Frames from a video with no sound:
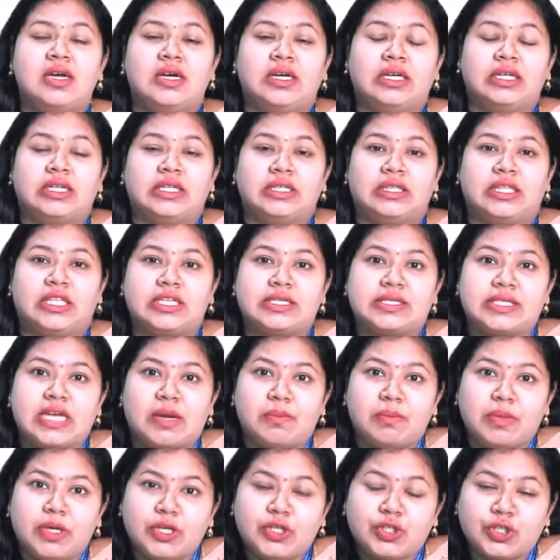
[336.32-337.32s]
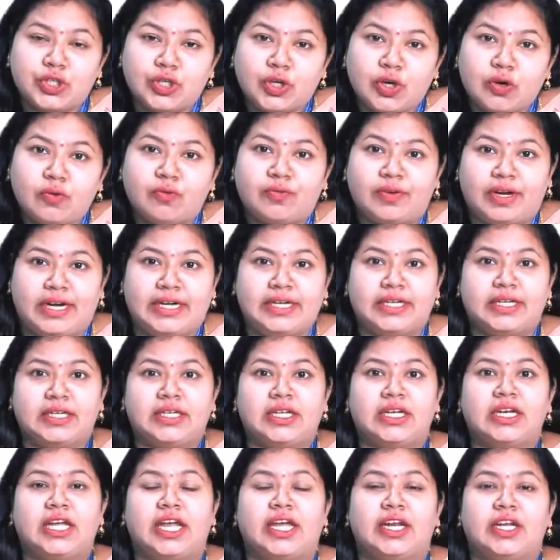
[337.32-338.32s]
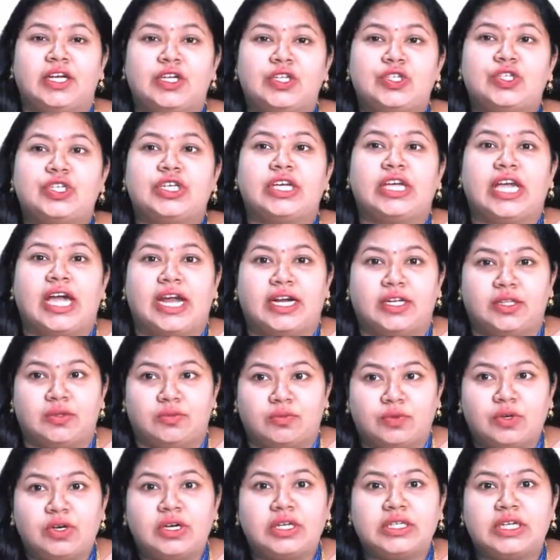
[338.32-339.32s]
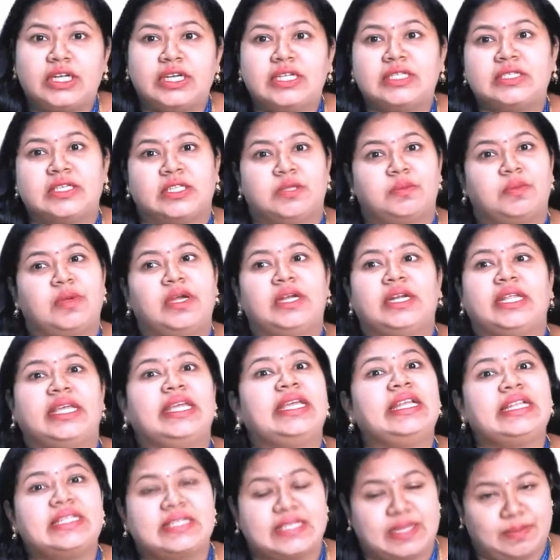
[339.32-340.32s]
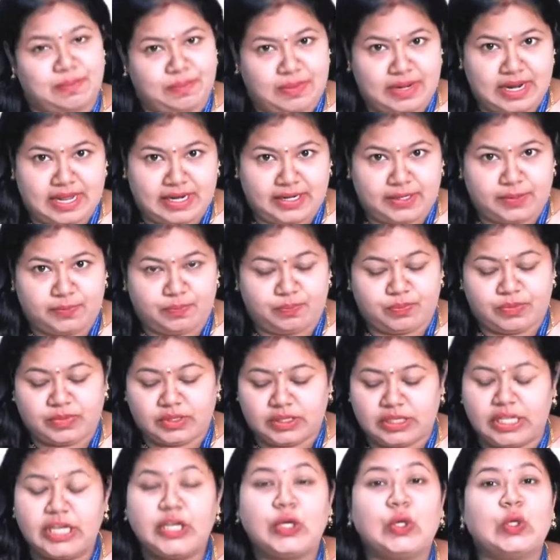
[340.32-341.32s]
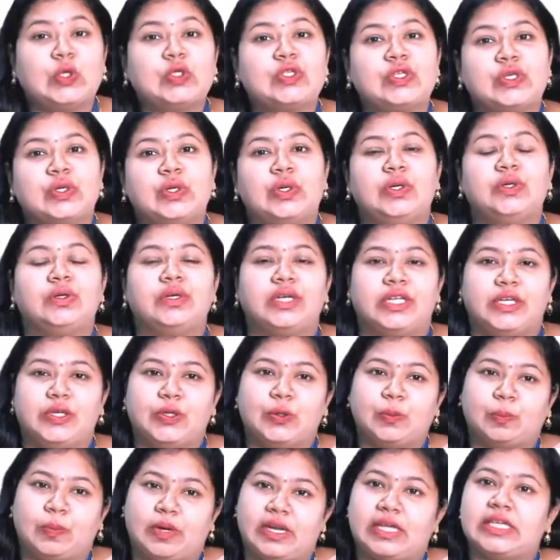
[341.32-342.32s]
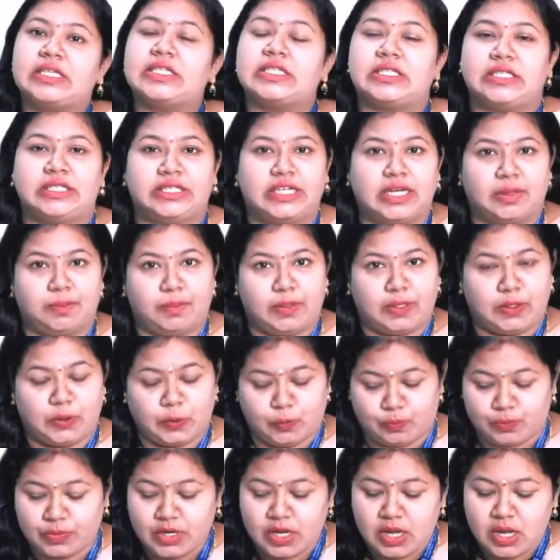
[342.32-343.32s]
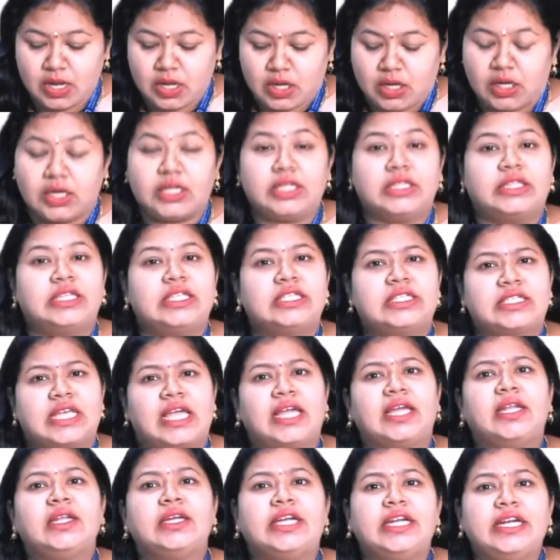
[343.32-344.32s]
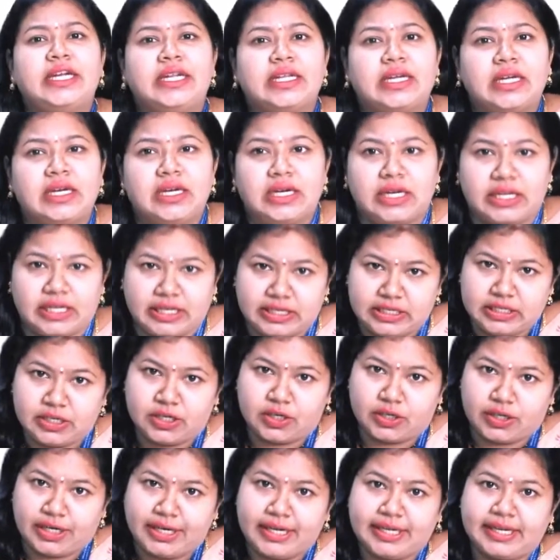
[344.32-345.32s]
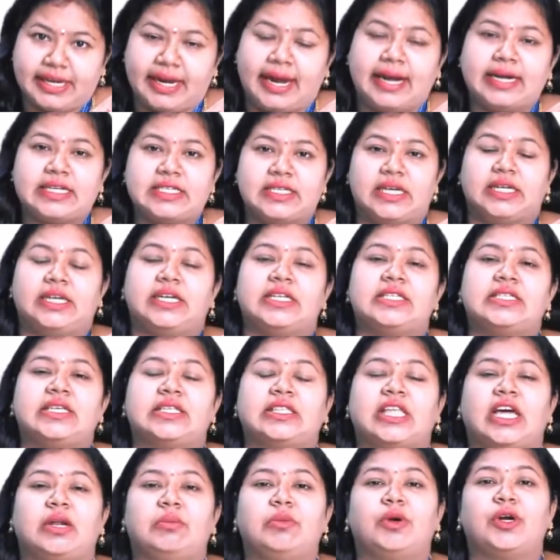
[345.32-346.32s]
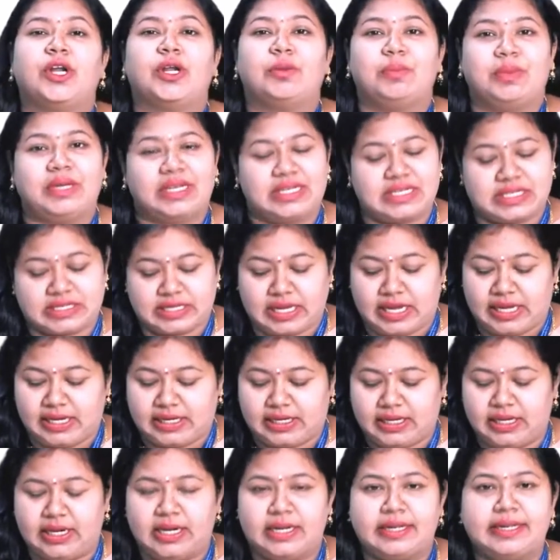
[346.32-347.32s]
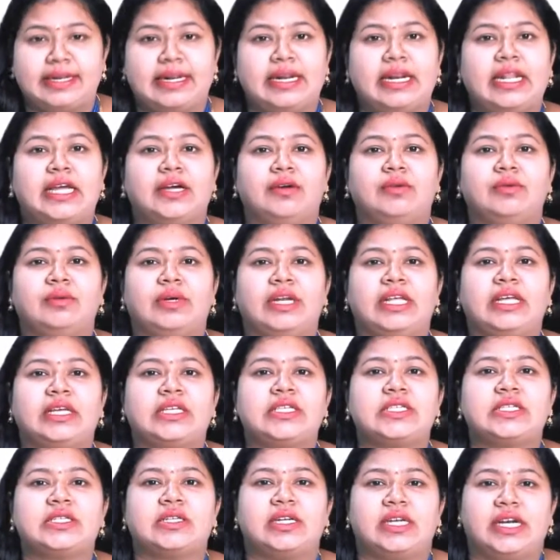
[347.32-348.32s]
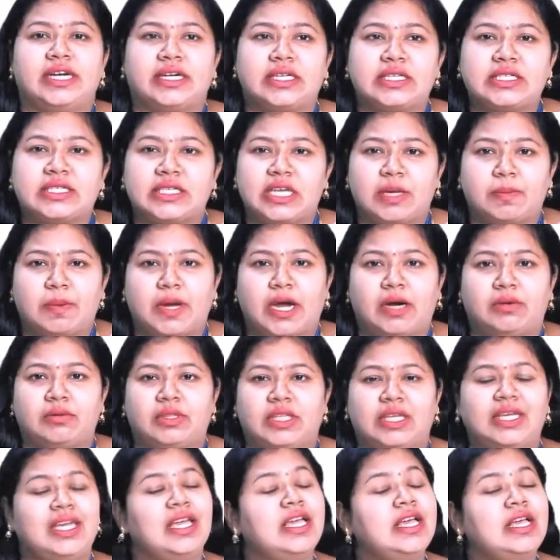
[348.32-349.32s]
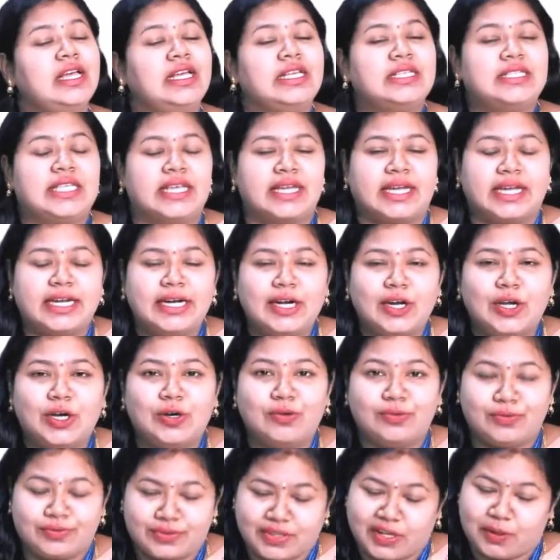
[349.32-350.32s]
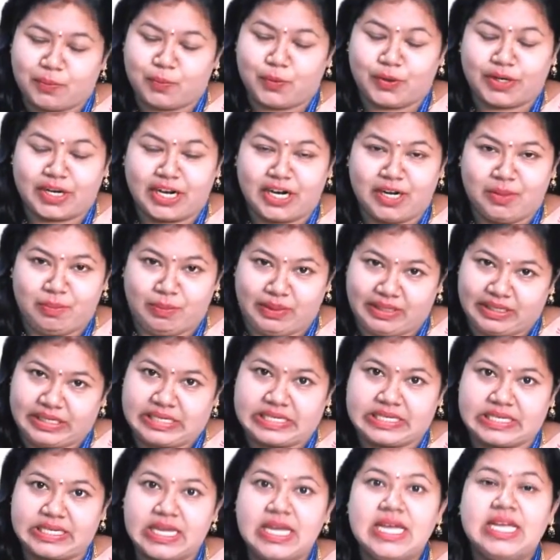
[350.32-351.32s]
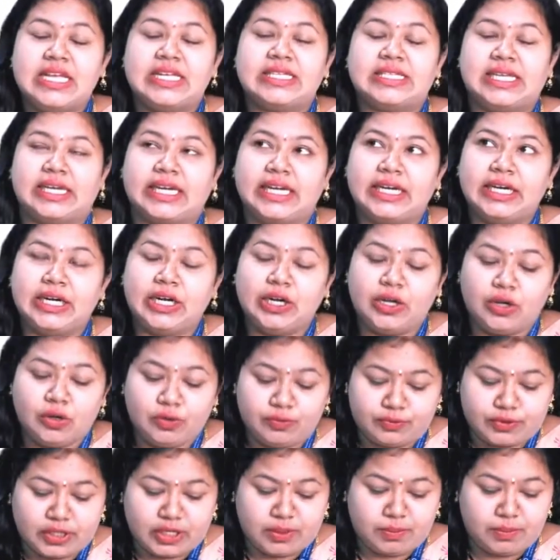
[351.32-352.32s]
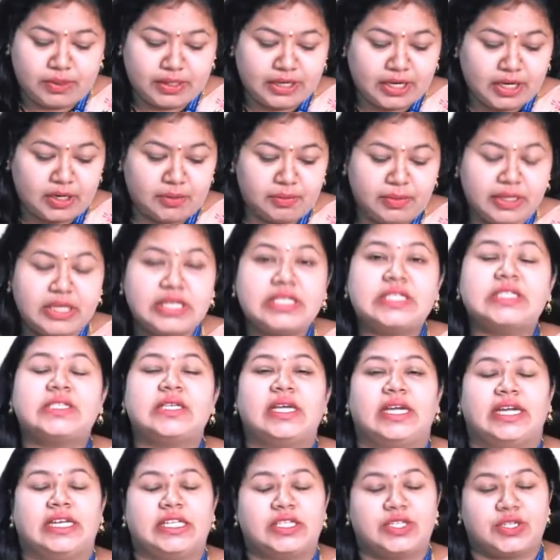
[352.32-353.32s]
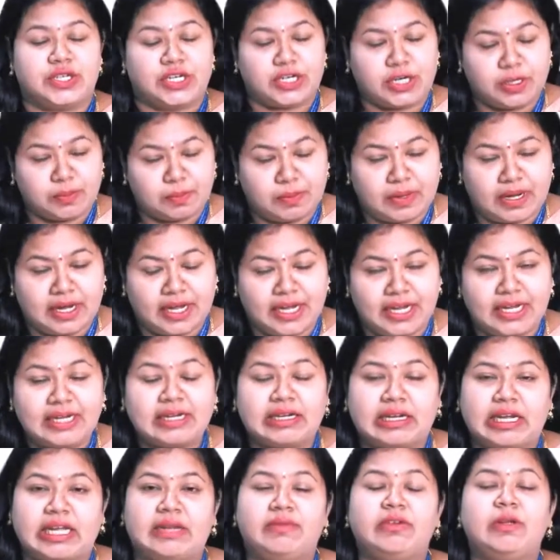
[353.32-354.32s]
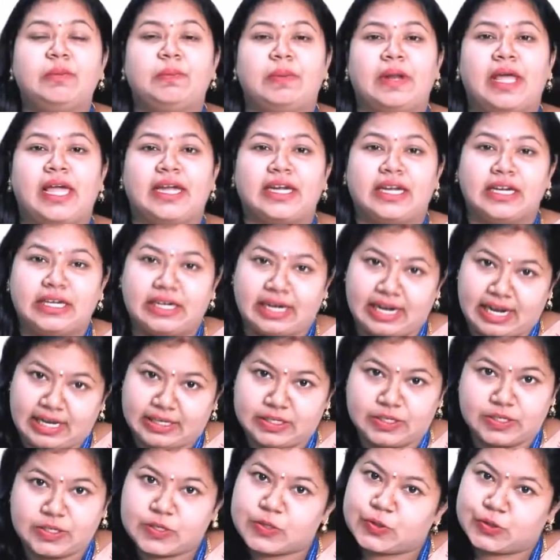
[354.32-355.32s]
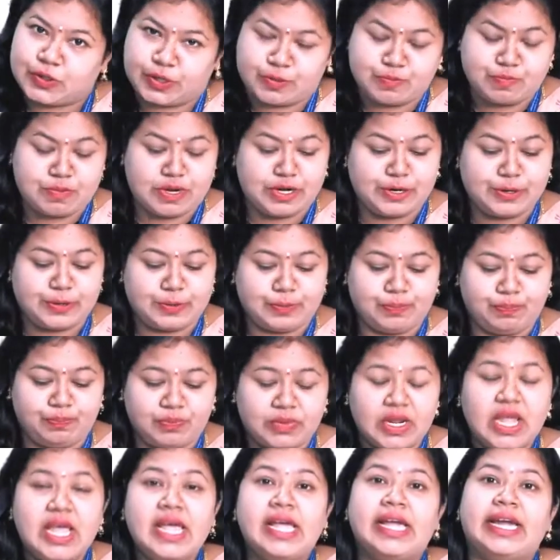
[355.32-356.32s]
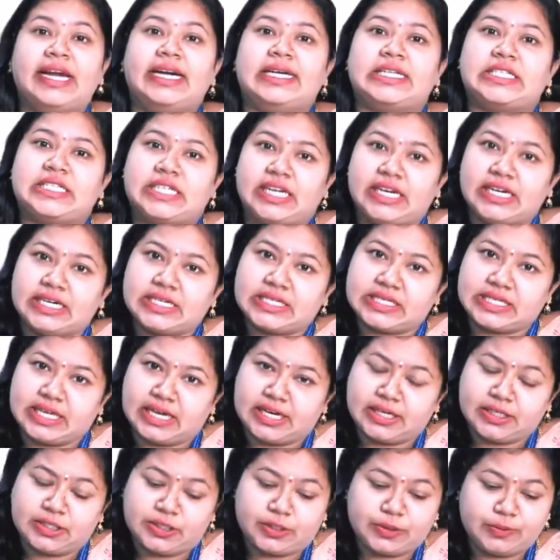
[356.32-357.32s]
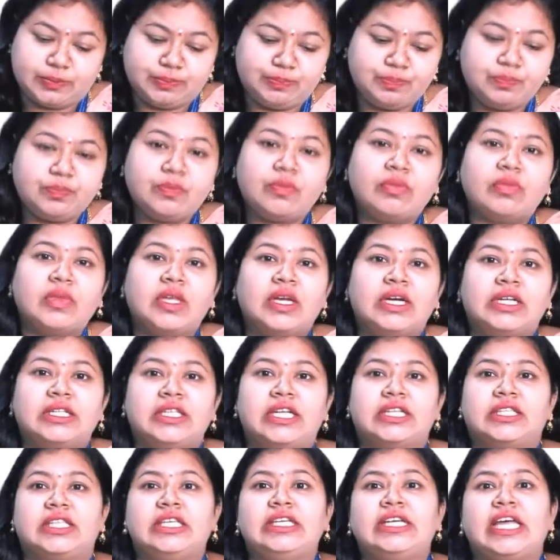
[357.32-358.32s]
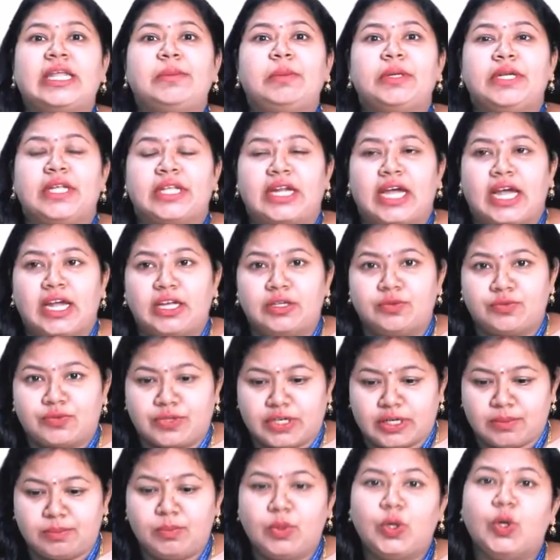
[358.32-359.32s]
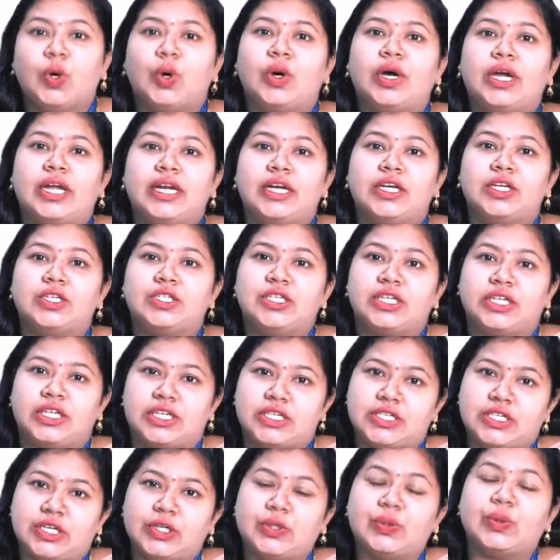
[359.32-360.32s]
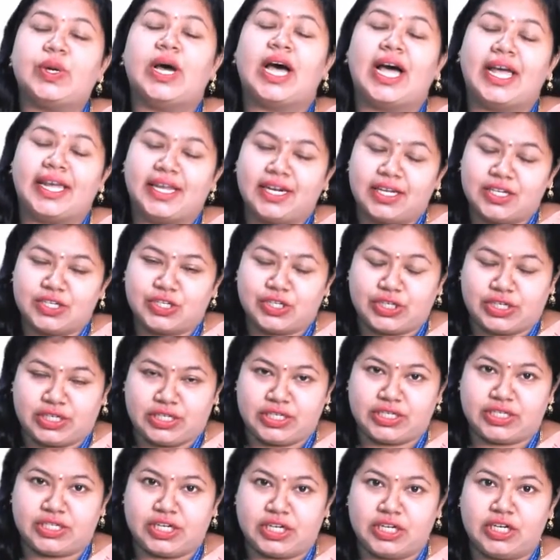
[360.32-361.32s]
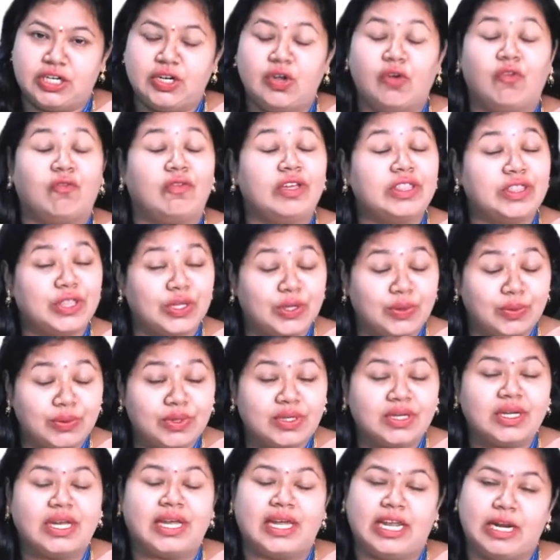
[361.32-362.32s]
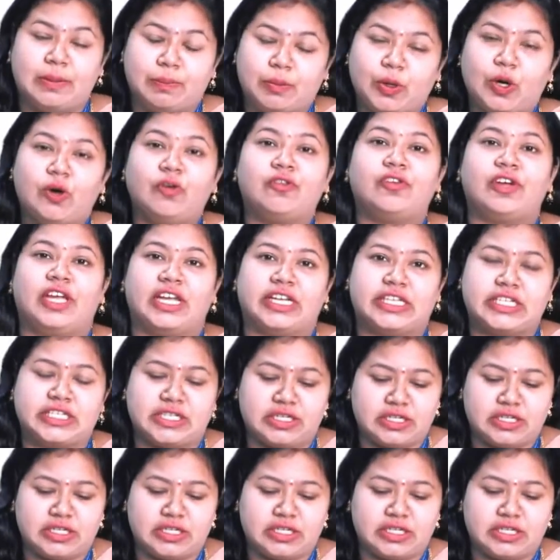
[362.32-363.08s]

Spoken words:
The summation of internal energy and the work done is nothing but heat supplied. dQ is equal to du plus dW. The cyclic integral indicates that this is a thermodynamic cycle. Now next, let us see about the second law of thermodynamics. Second law of thermodynamics is stated by Kelvin, Planck and Clausius statement. It states that nothing can be derived from low energy region to high energy region without help of external